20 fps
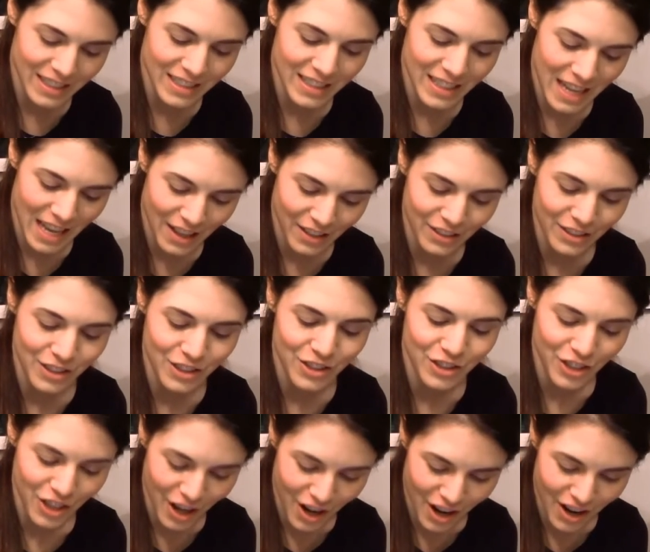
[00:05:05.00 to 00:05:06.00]
tells
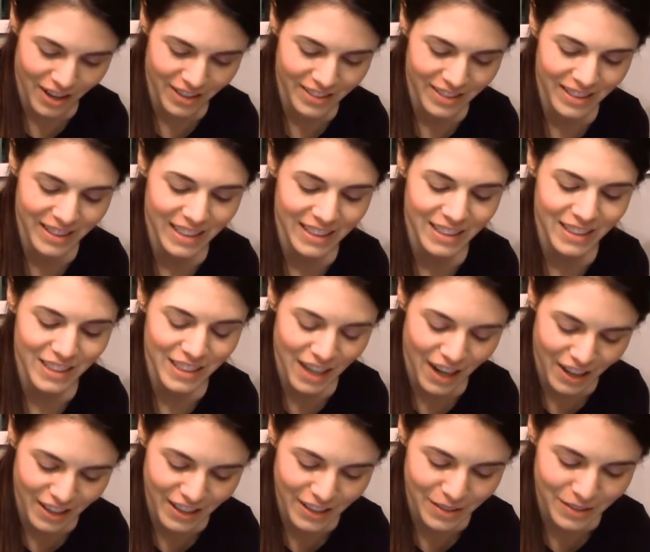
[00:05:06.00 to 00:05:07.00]
John that
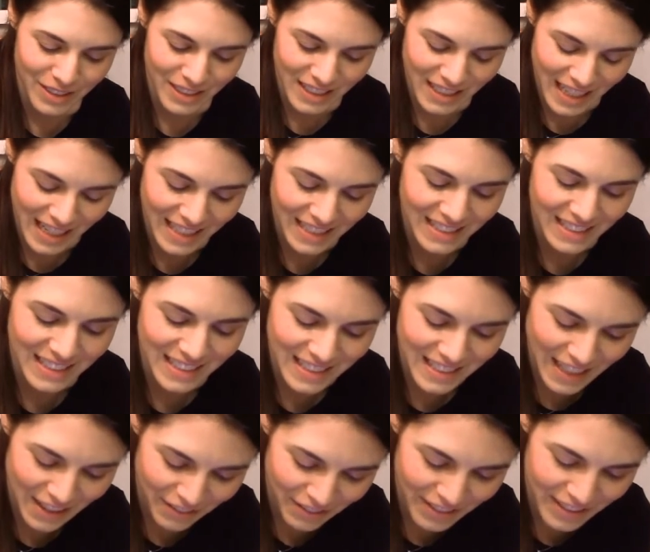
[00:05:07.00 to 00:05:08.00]
Scotty was saying
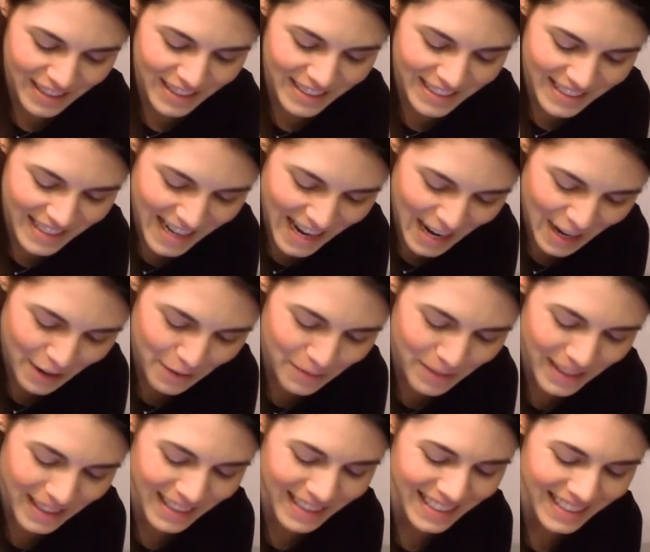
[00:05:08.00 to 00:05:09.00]
Stephanie's name
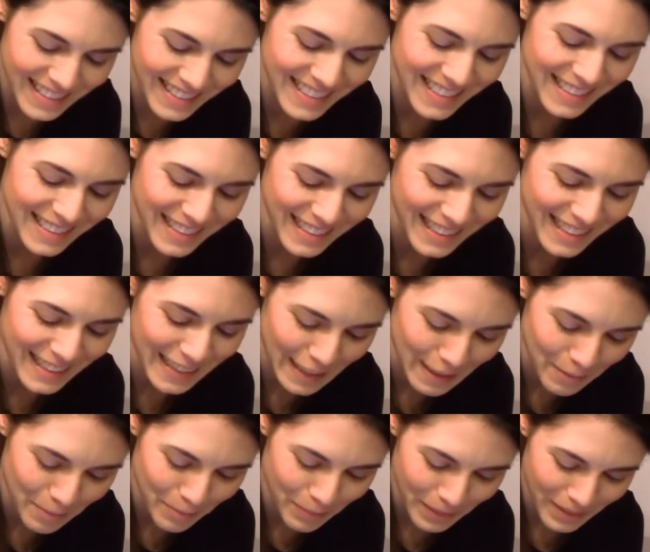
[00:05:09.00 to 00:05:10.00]
in his
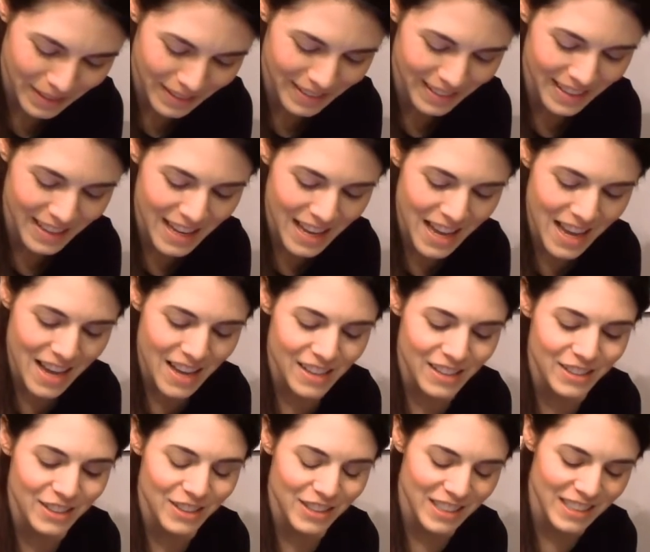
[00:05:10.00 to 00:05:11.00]
sleep.
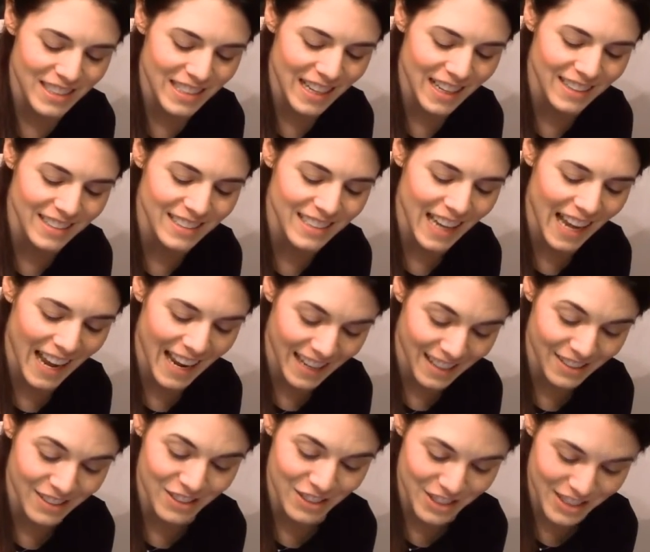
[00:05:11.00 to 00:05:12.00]
She tells
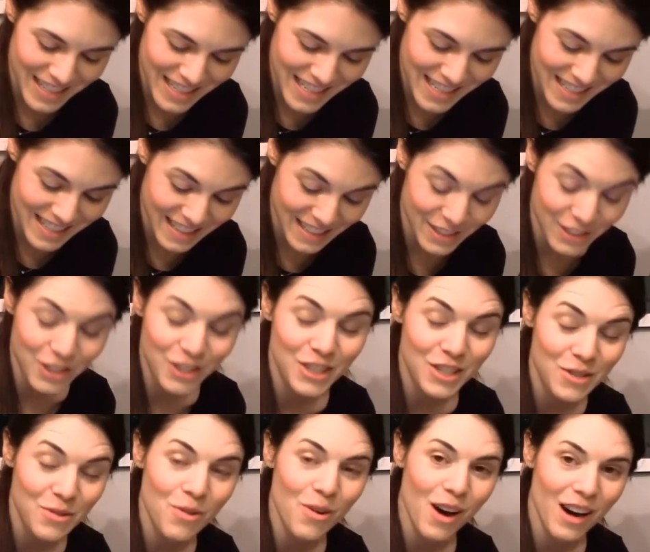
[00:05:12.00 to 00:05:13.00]
Angie that
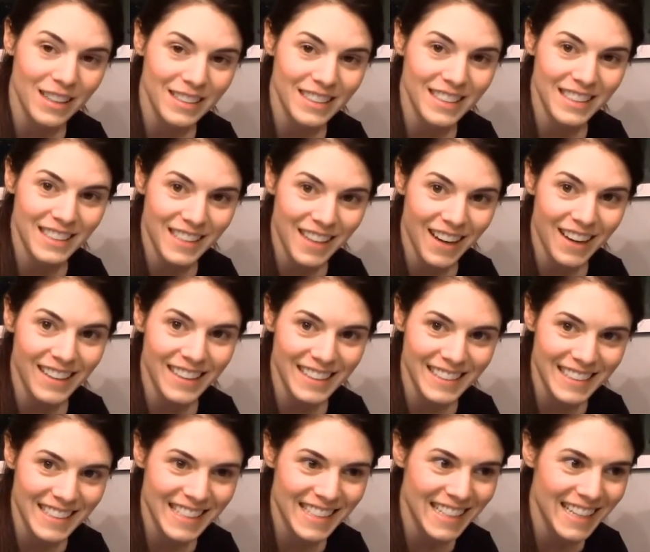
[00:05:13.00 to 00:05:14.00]
she wants Scotty
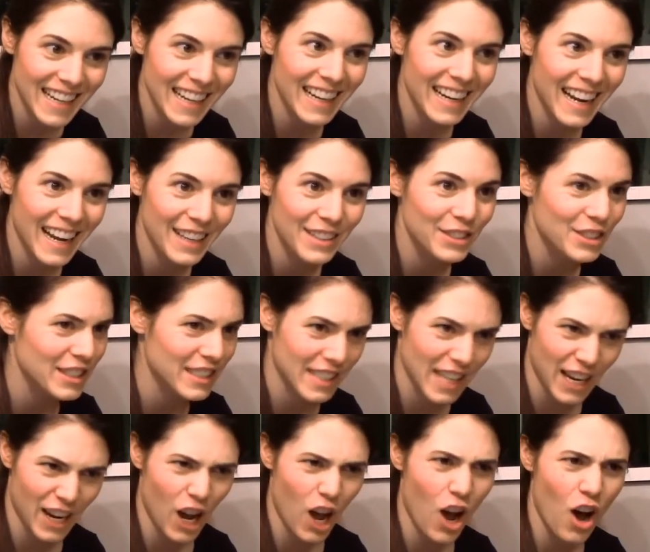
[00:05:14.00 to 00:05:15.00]
tea, and Angie's
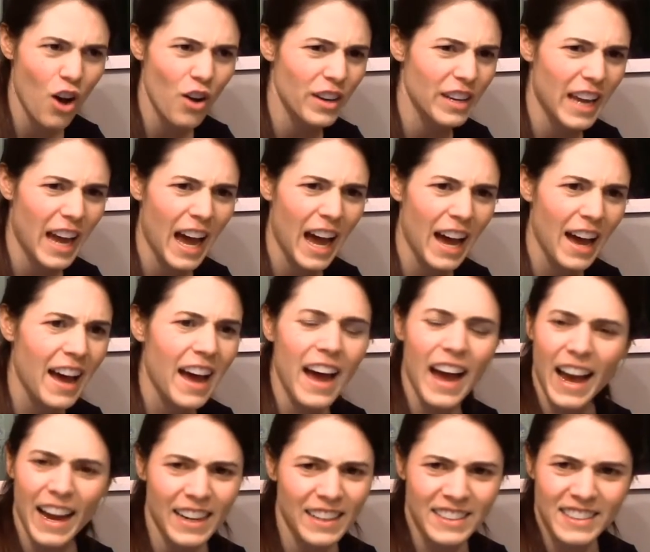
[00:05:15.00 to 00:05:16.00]
like, oh yeah,
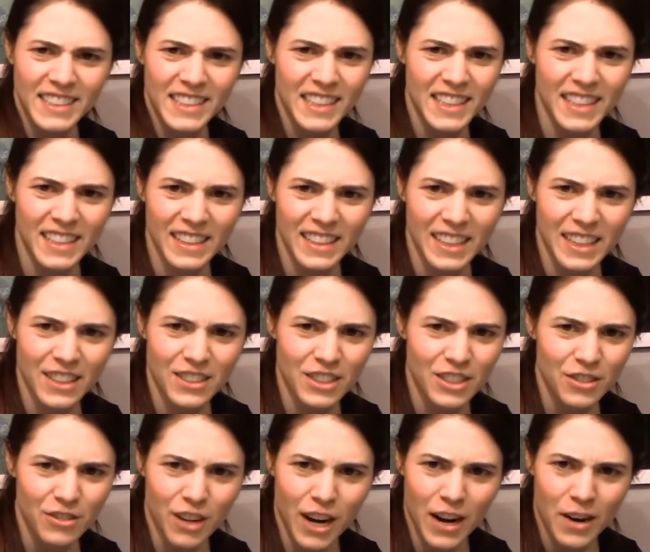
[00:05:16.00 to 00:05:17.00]
I could see it in the
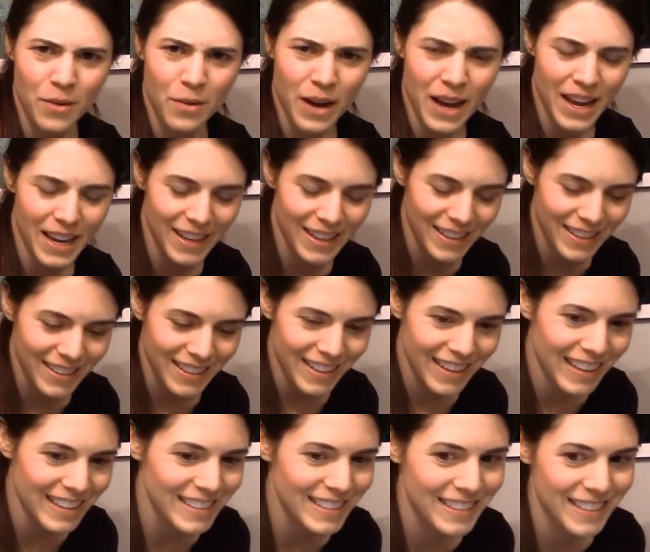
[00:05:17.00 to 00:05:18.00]
kitchen right away.
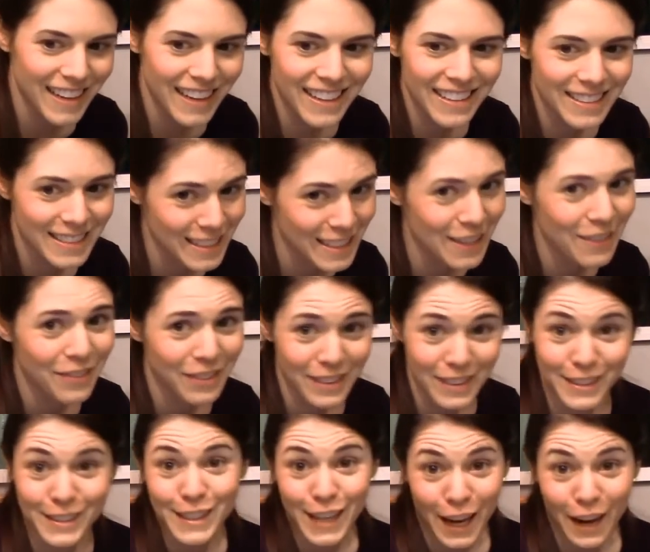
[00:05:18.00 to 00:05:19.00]
And
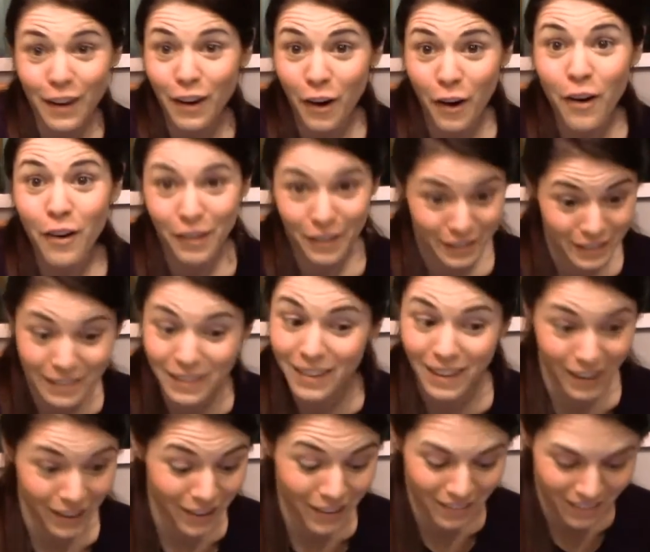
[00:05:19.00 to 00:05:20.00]
Tiffany's like,
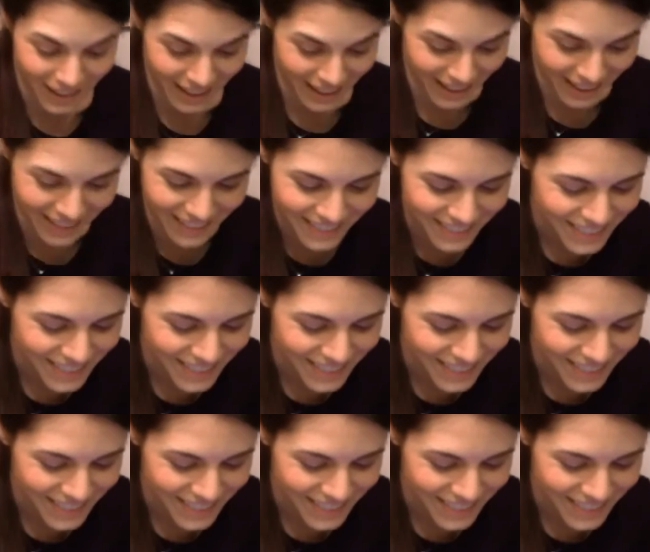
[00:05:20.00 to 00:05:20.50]
okay.